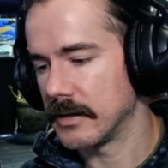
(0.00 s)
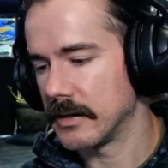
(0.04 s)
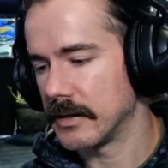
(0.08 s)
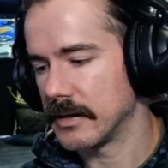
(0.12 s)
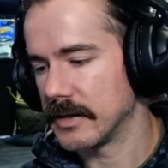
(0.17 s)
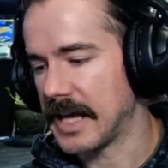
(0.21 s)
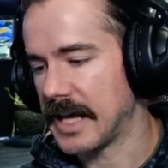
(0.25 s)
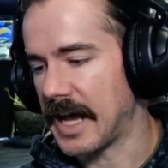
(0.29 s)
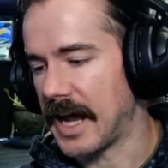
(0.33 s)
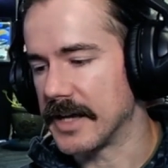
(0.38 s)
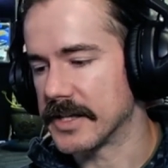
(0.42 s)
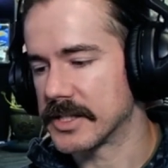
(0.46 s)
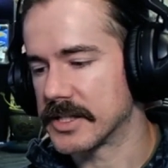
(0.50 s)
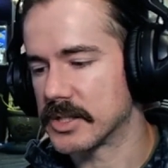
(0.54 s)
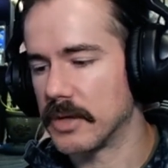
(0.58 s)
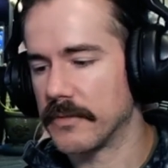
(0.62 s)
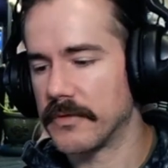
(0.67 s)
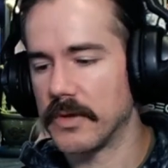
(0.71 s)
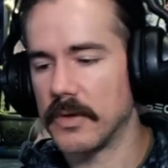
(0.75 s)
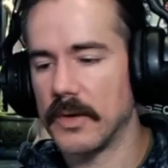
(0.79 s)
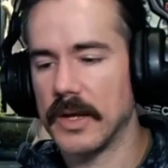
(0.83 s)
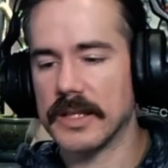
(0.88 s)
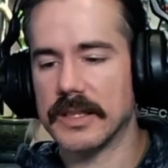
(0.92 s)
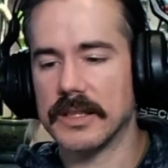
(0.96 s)
Yeah, so if
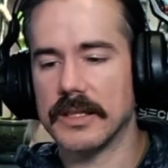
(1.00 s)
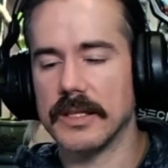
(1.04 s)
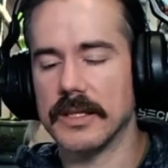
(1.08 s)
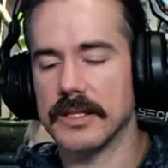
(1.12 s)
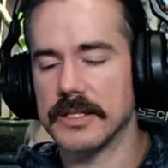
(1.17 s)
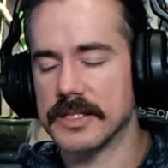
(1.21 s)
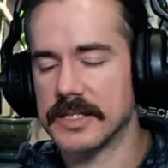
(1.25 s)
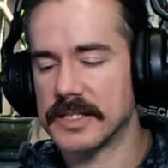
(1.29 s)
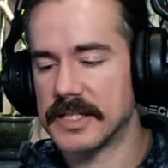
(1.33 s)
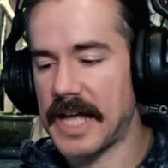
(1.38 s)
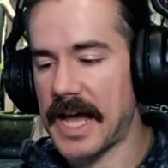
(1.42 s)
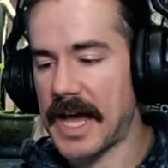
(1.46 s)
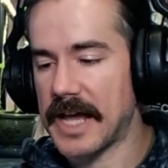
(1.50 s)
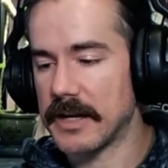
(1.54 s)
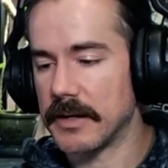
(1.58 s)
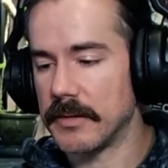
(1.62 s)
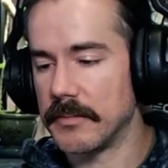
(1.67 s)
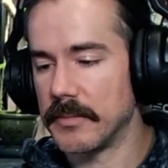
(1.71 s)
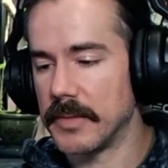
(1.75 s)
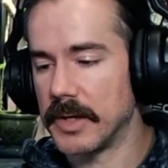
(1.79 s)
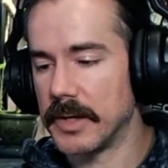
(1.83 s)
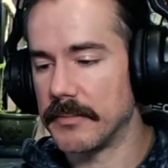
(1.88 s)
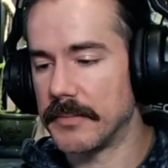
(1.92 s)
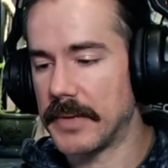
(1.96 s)
you hit the
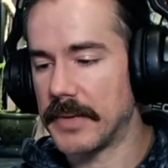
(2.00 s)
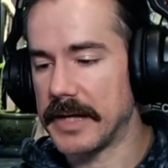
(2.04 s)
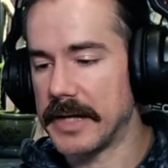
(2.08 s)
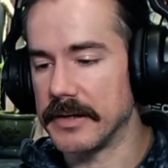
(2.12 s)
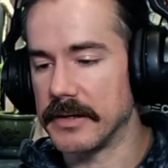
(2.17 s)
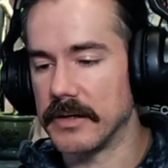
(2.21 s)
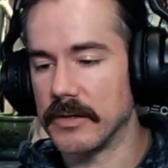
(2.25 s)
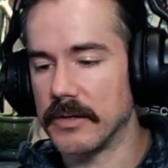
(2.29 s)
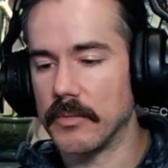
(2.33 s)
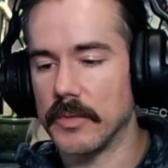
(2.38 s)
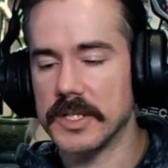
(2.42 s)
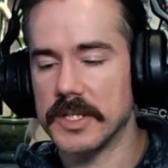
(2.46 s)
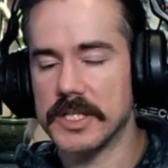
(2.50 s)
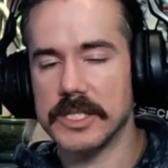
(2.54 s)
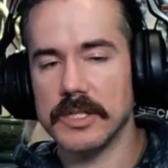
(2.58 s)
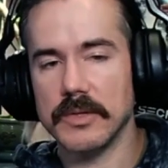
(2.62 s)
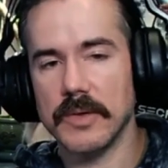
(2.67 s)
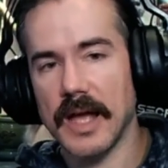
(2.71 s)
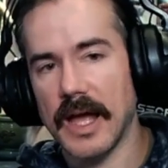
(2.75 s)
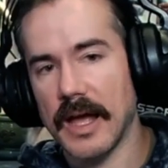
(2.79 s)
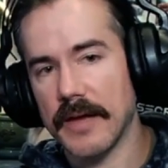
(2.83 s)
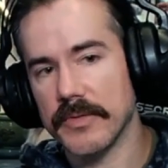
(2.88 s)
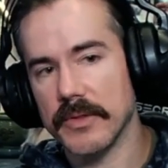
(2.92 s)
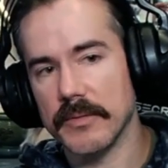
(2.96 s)
Statum button, once you
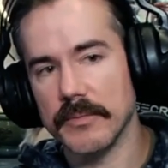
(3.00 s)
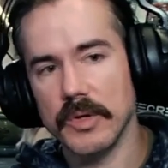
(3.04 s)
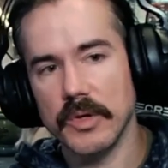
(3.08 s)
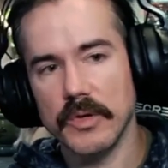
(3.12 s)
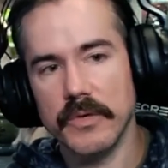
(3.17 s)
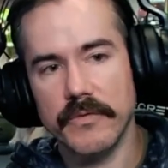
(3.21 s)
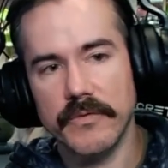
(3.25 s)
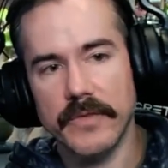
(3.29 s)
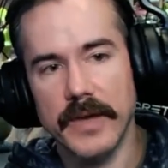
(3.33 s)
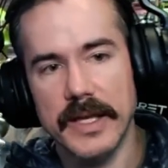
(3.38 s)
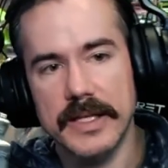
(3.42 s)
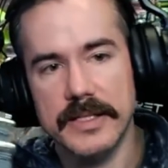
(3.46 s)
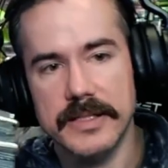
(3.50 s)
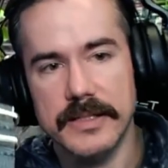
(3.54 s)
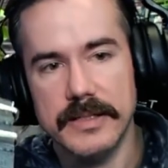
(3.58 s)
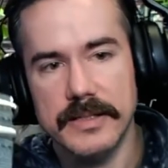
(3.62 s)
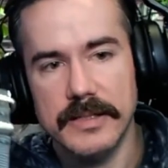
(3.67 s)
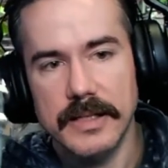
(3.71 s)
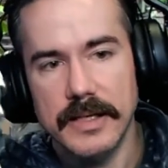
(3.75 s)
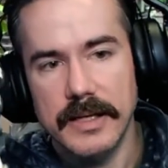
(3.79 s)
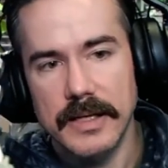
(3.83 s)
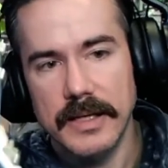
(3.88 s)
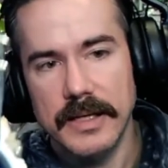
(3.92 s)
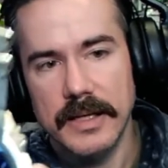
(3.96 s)
have the moon phases
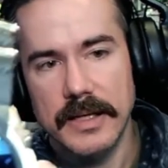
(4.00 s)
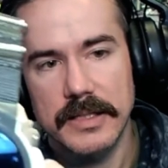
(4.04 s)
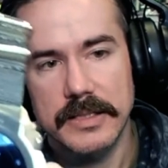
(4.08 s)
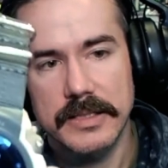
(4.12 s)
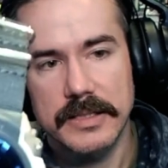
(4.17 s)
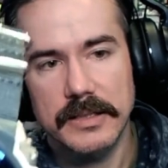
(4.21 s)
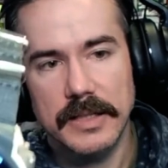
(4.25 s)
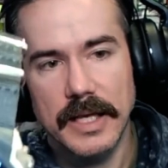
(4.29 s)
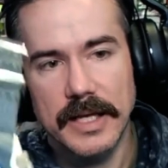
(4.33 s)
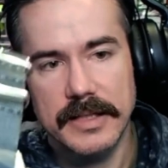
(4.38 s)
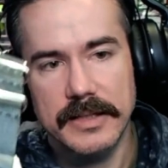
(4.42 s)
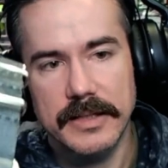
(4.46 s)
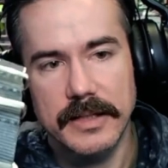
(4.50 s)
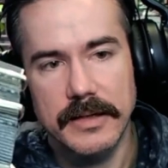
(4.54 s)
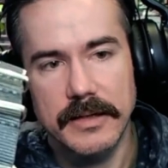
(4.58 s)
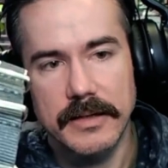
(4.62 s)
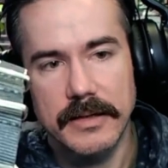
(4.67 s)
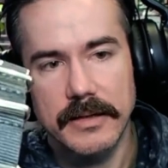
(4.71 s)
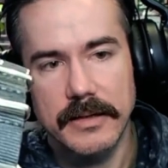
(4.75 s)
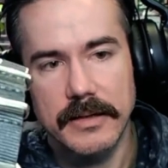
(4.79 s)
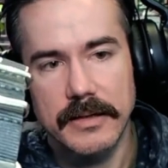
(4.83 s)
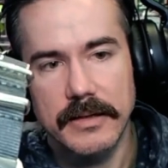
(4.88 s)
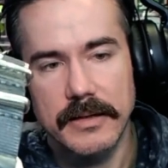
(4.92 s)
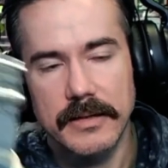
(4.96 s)
selected,
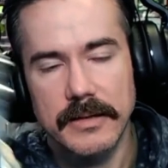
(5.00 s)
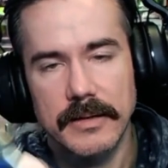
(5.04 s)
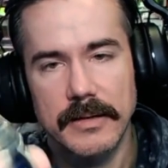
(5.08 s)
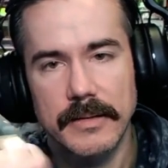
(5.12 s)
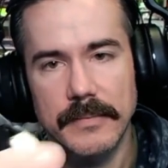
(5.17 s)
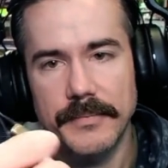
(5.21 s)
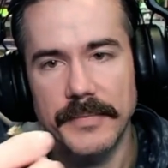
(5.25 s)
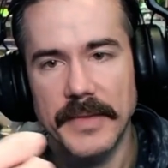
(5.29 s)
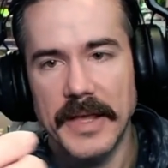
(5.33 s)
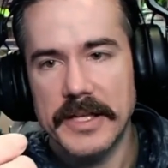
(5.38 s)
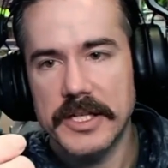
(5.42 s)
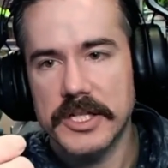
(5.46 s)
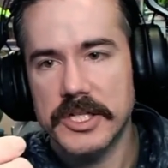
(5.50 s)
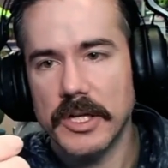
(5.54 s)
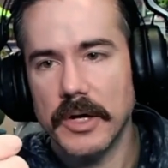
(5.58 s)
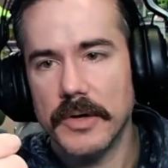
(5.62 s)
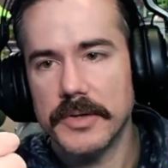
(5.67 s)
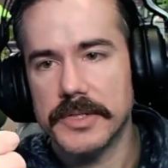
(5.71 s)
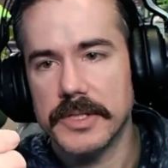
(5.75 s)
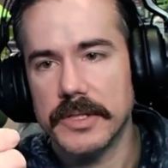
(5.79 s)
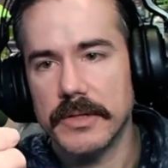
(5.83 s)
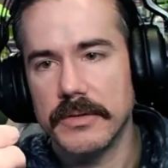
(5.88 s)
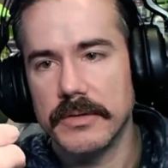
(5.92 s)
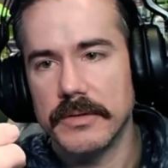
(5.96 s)
it
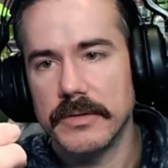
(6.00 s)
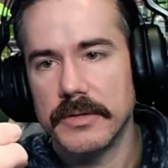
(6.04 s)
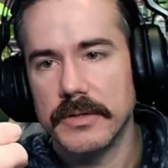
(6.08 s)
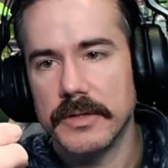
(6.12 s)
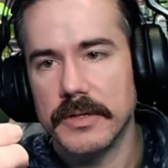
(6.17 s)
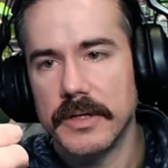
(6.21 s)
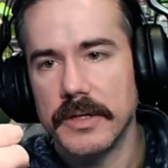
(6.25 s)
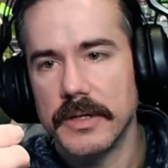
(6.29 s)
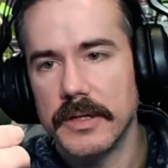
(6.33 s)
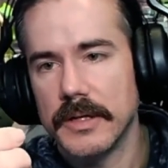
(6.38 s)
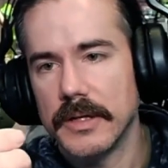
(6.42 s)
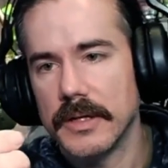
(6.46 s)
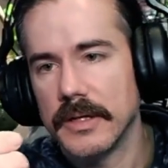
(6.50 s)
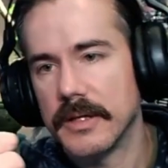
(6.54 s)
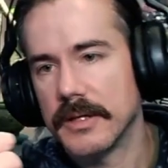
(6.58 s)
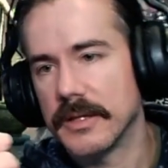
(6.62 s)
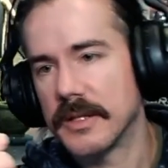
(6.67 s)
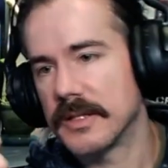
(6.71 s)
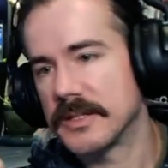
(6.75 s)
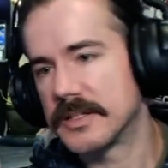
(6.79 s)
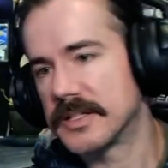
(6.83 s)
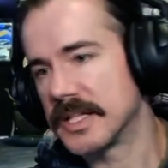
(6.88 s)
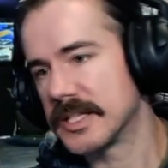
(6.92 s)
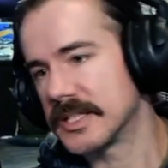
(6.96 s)
shows you
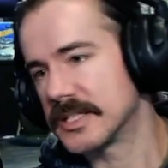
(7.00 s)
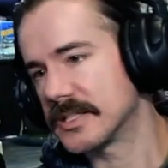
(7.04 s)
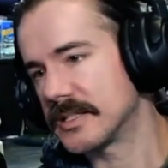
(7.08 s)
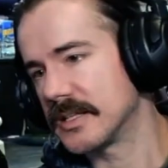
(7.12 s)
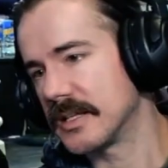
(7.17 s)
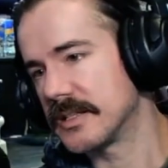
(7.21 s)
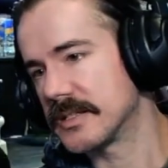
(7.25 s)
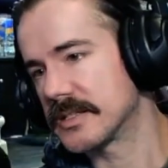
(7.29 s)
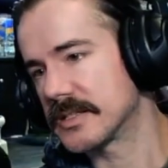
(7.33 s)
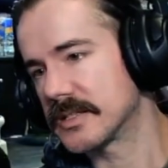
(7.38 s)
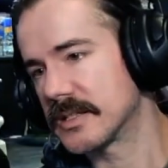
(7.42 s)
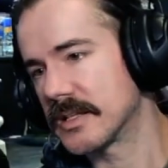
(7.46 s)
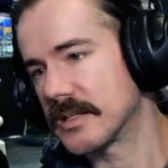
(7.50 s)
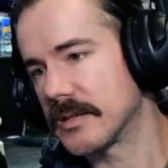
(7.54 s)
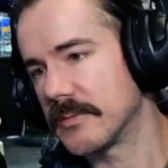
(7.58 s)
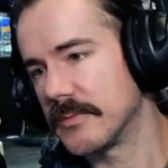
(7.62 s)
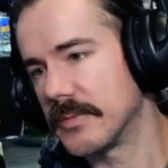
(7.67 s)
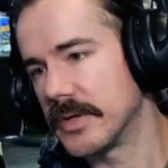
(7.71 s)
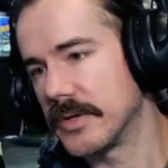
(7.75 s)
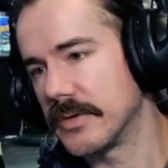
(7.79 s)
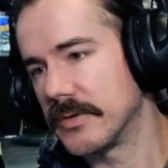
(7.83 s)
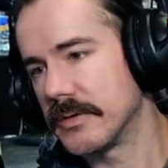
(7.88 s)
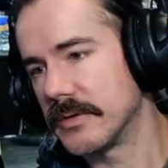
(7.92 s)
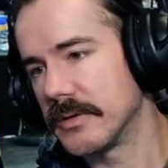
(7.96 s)
the distance to the
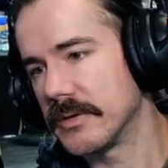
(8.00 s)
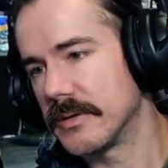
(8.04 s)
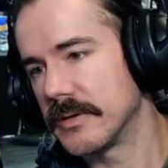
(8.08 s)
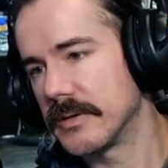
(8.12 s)
moon.